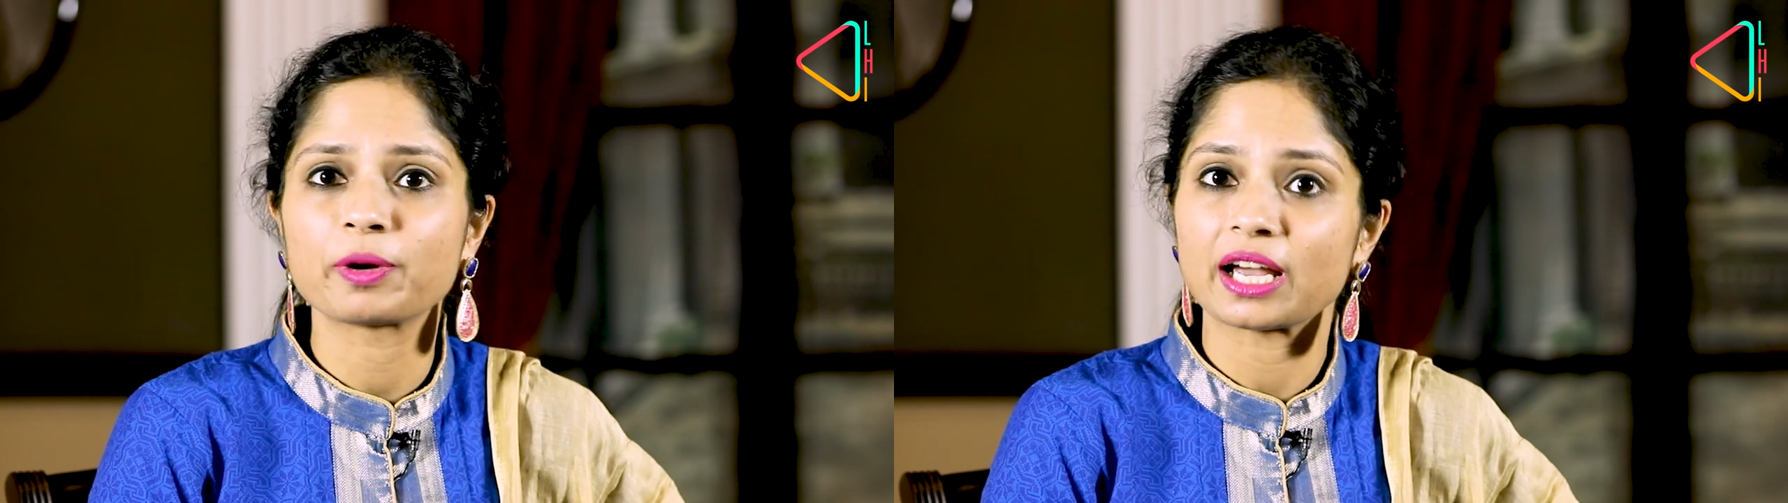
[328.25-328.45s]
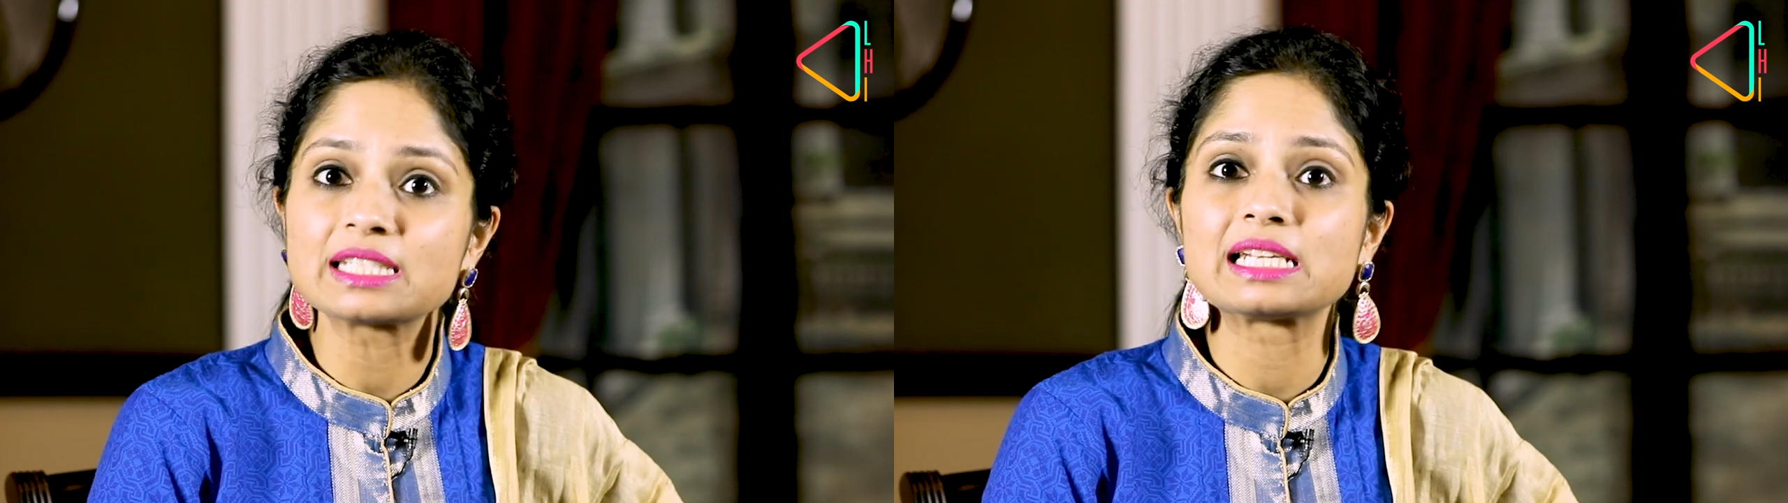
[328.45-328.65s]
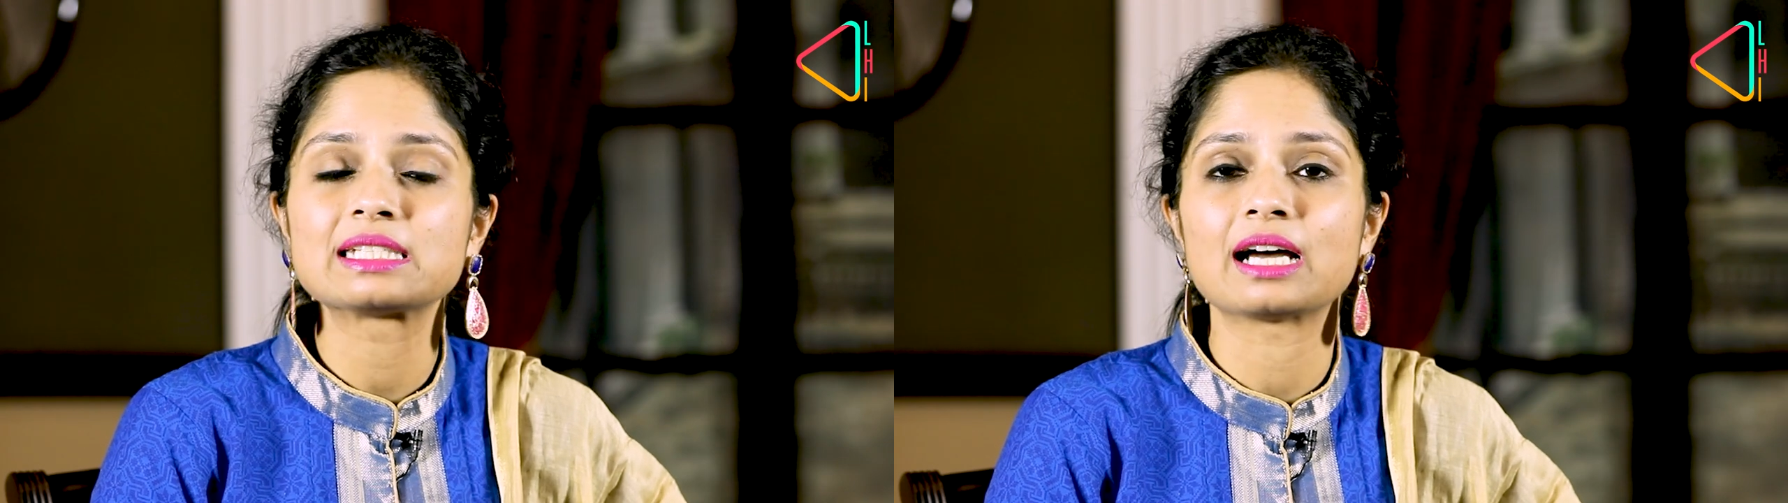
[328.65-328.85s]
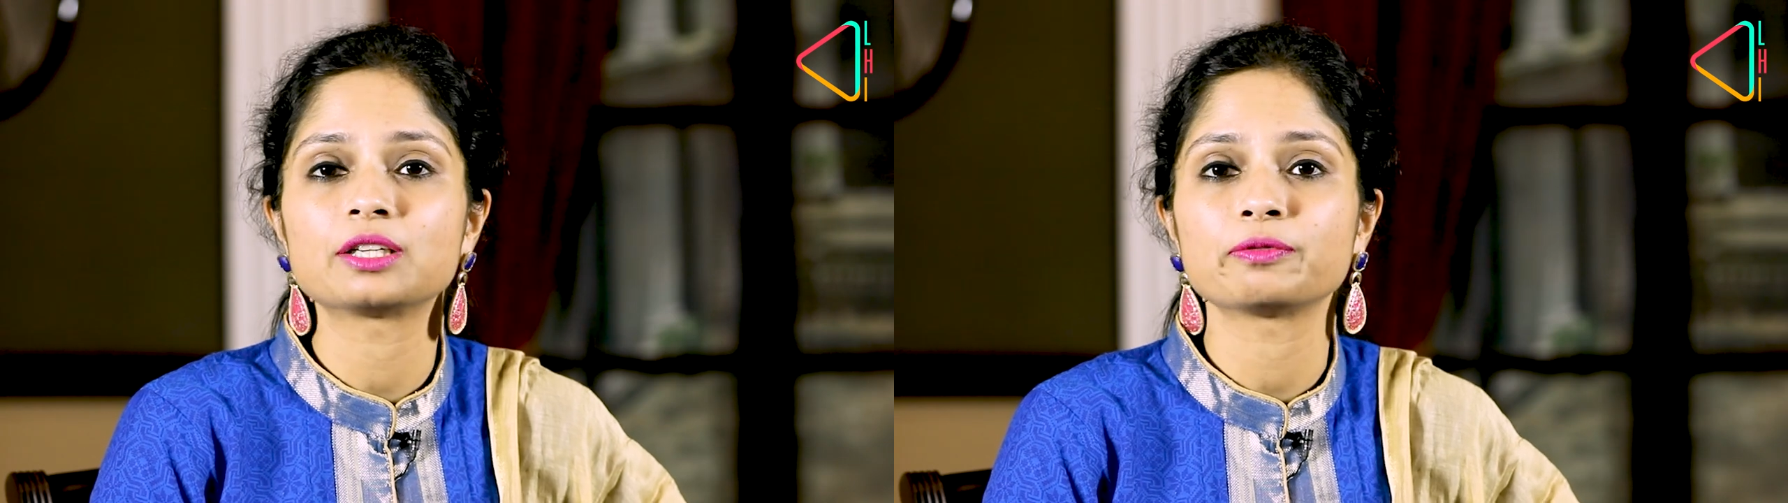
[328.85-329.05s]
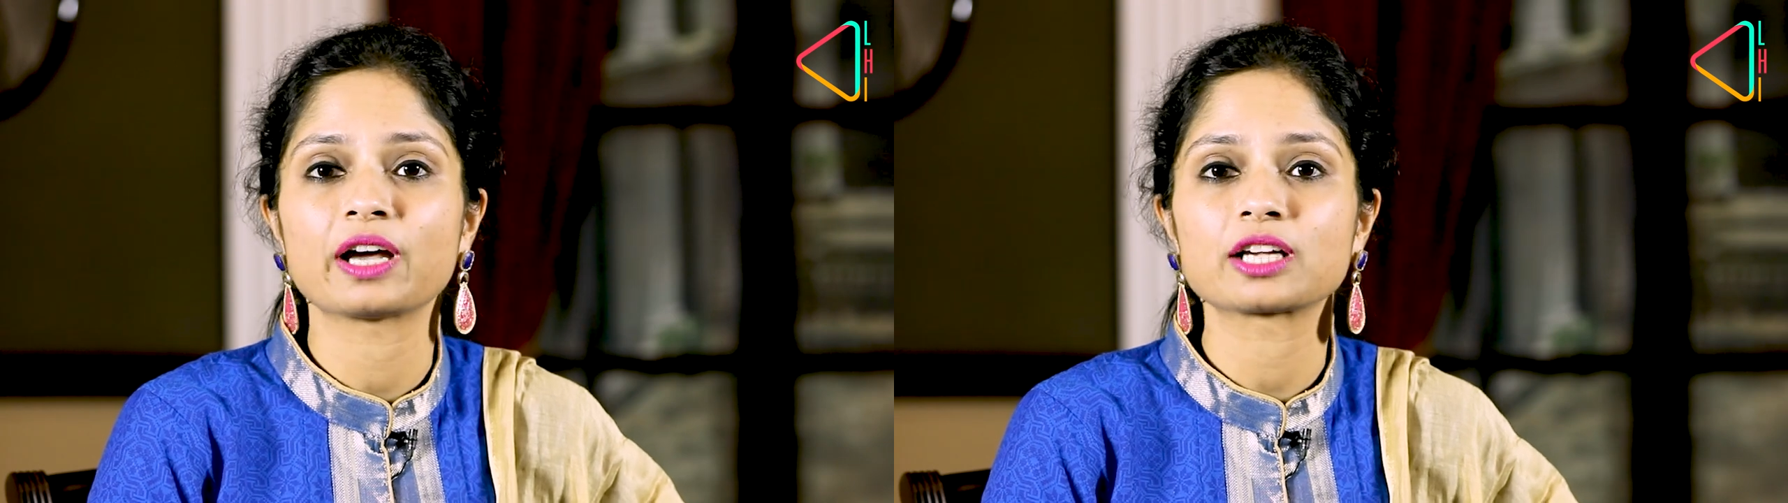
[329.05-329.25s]
priceless
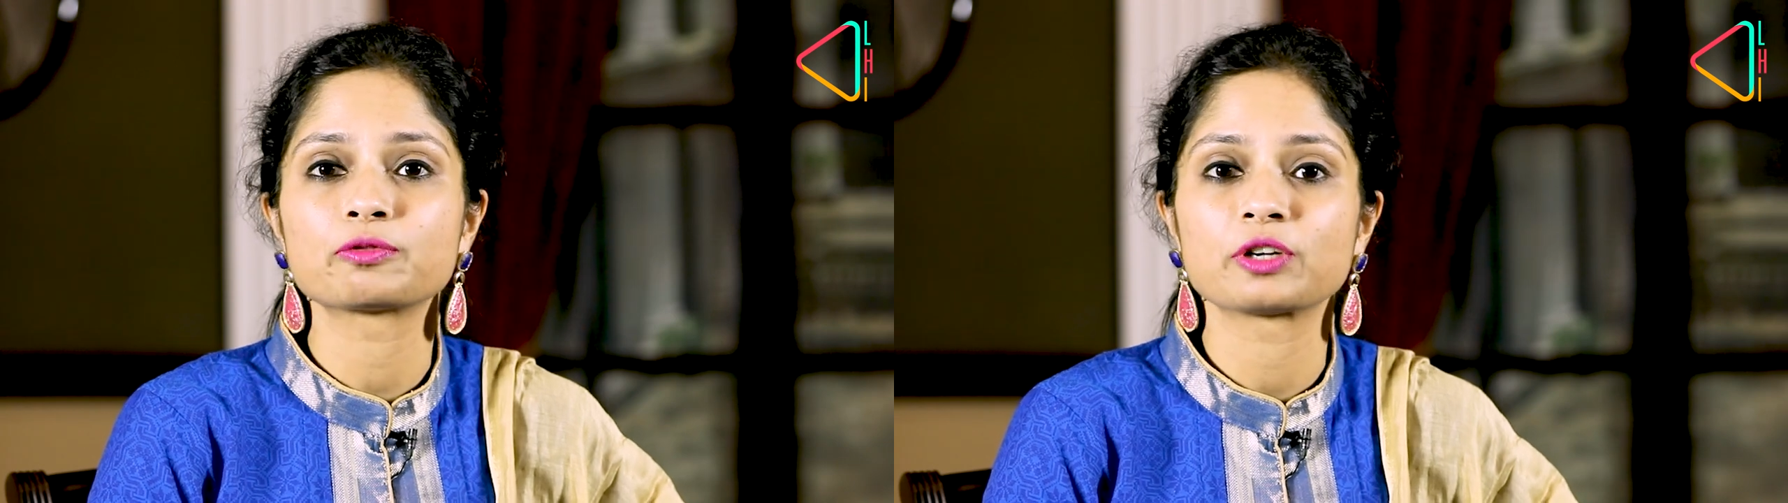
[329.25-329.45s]
artifacts.